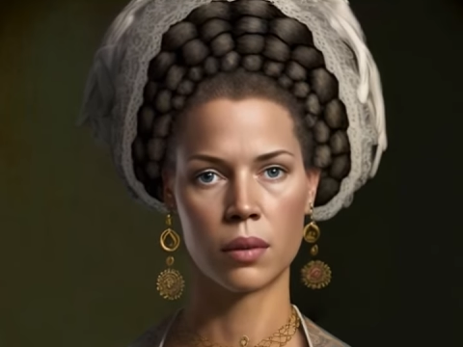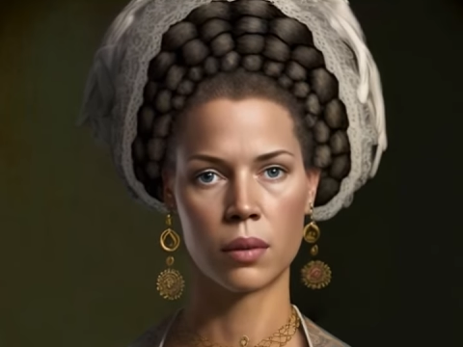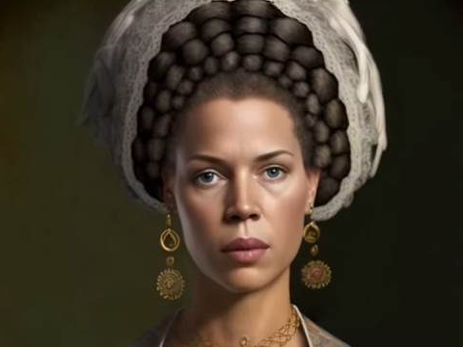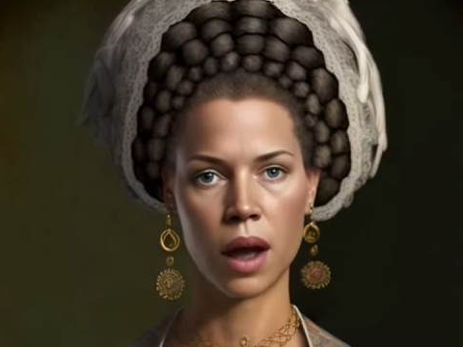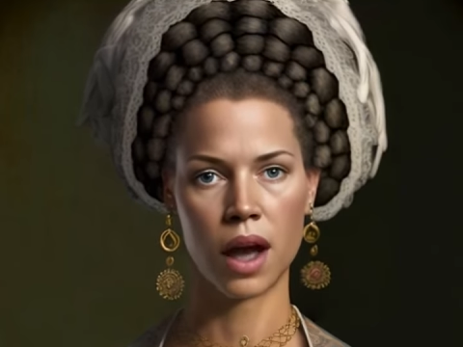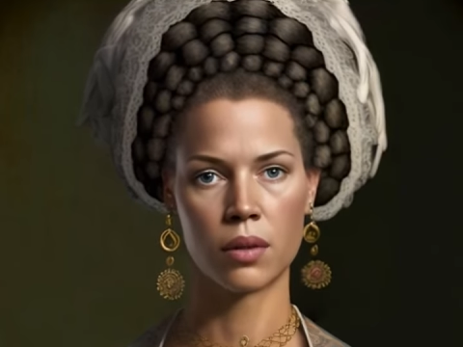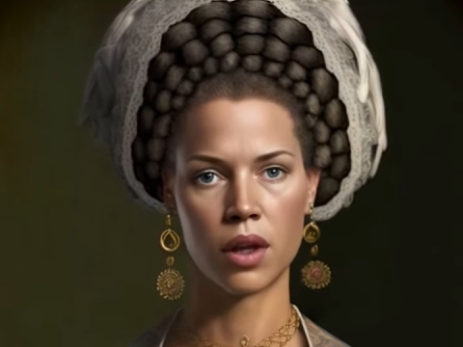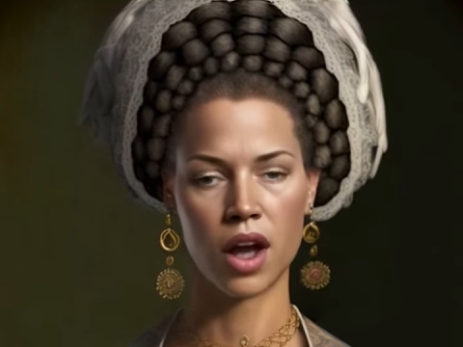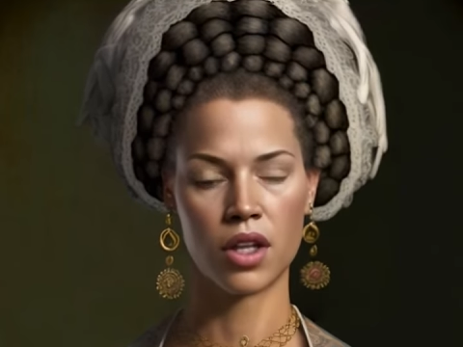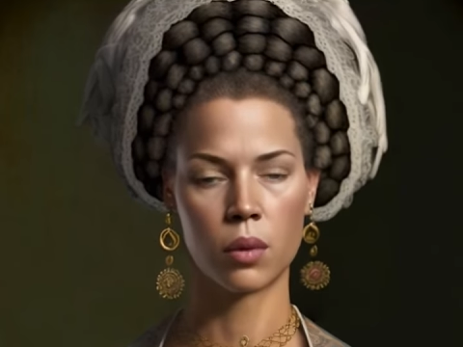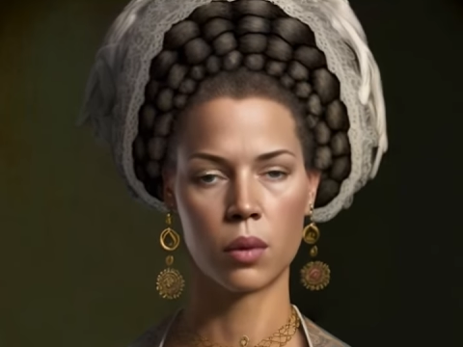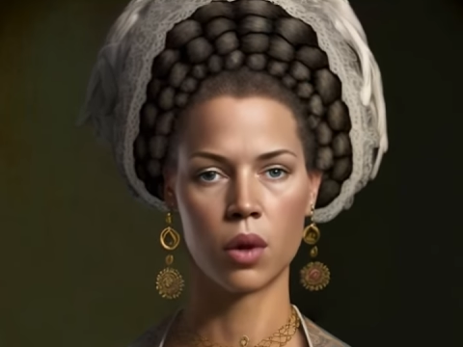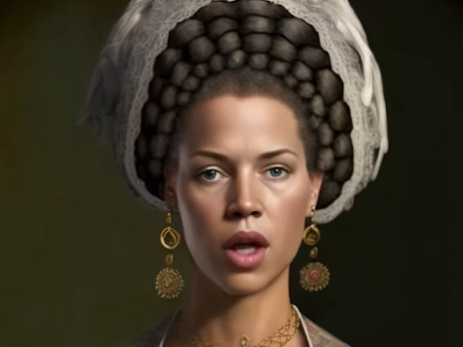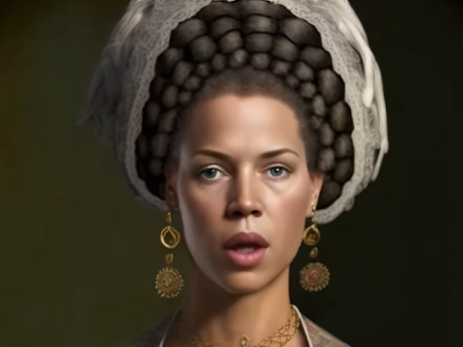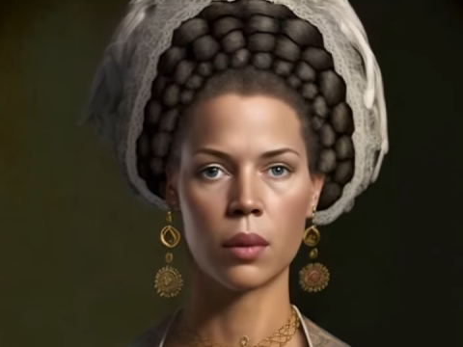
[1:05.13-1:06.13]
My father
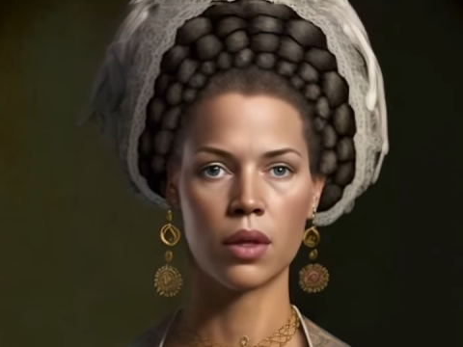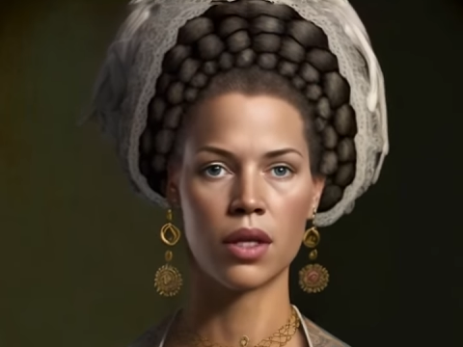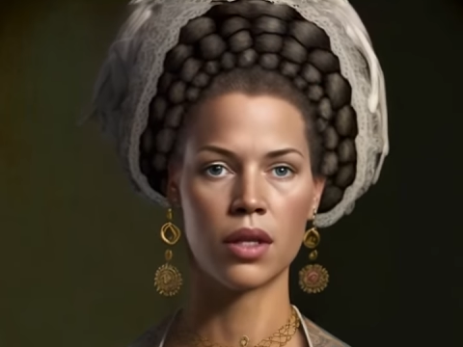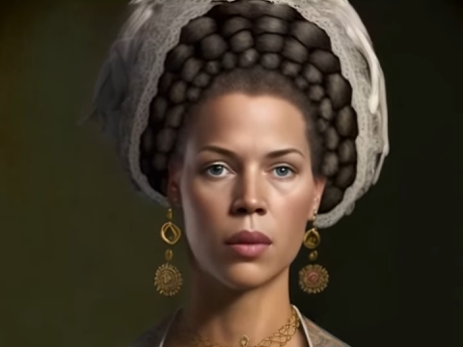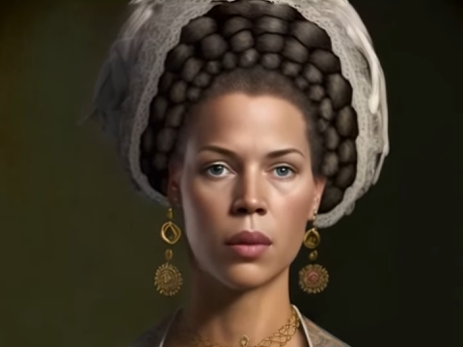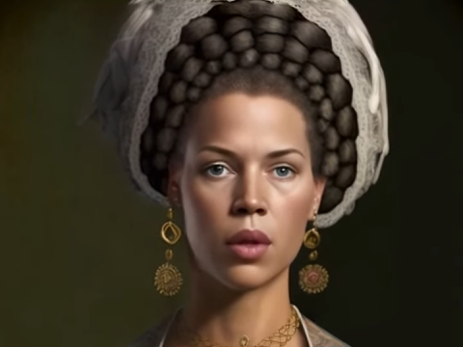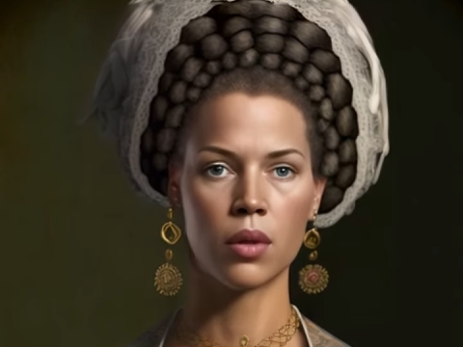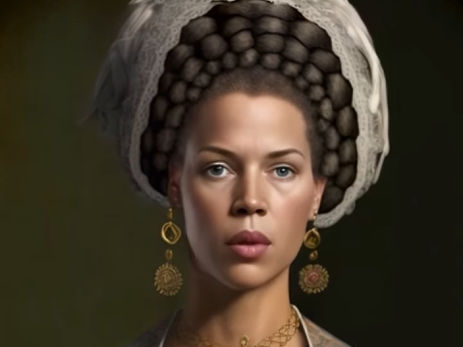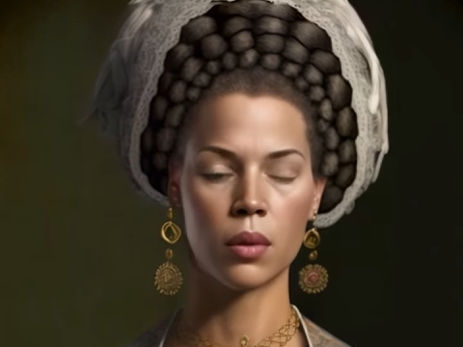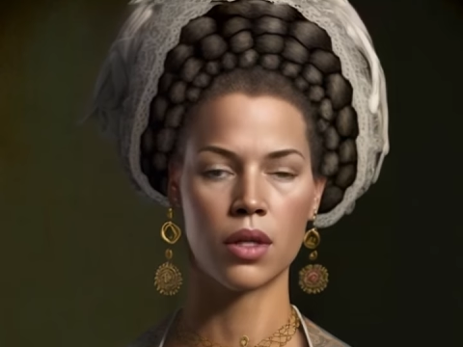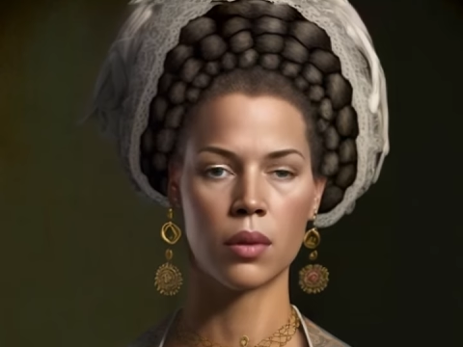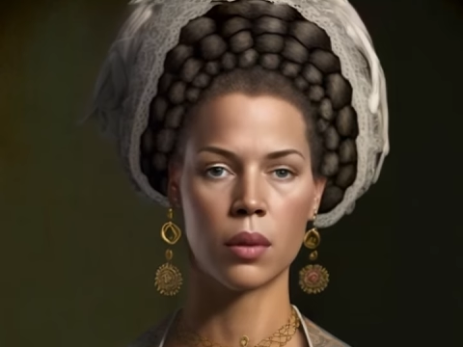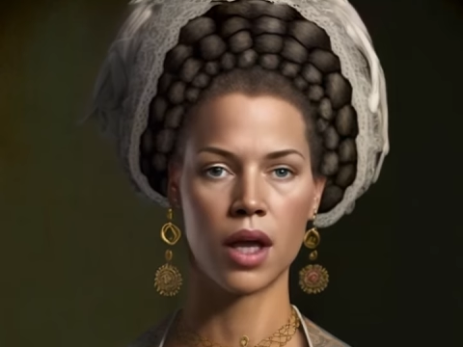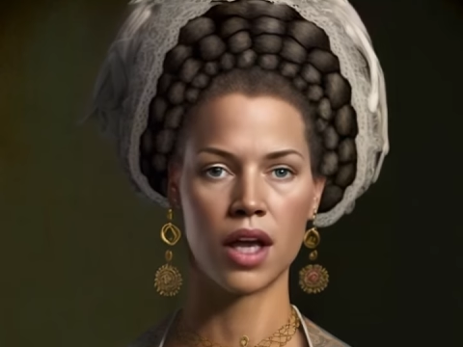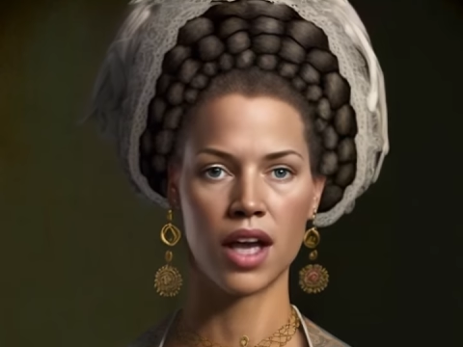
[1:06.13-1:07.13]
prohibited me from
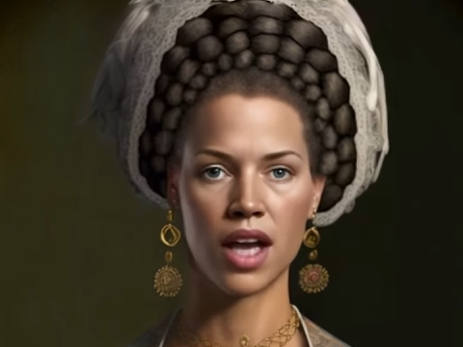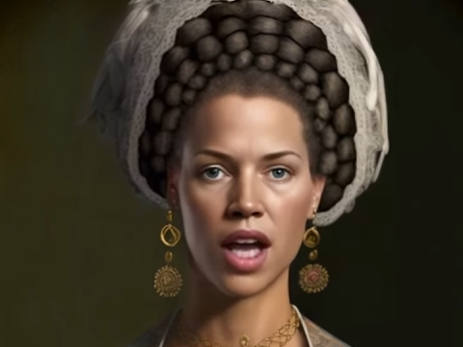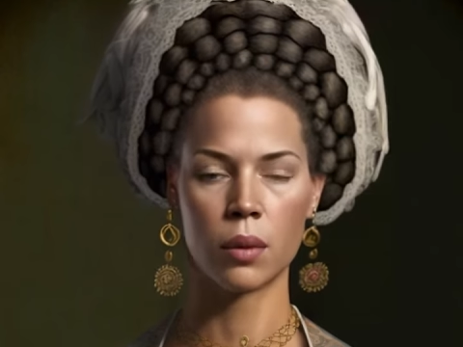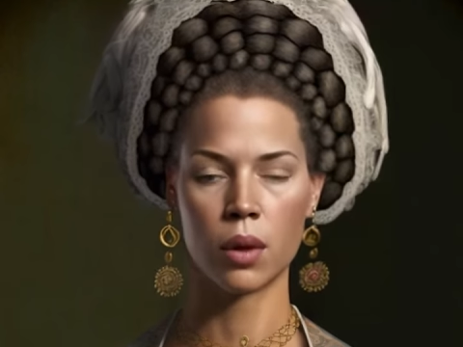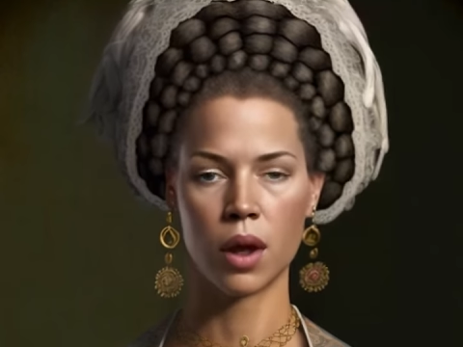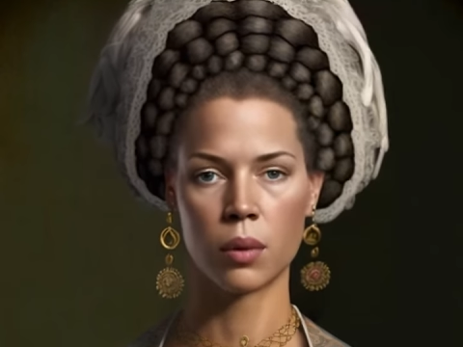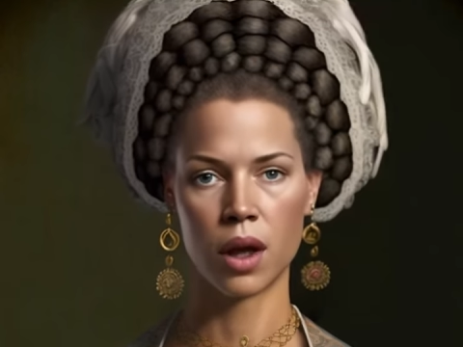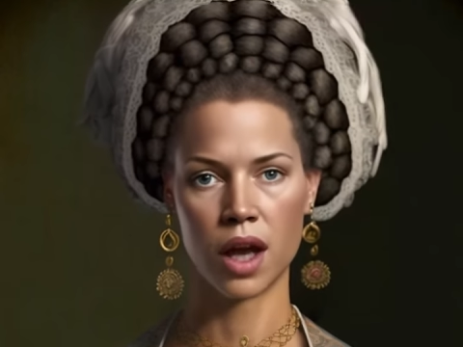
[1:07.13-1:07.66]
speaking about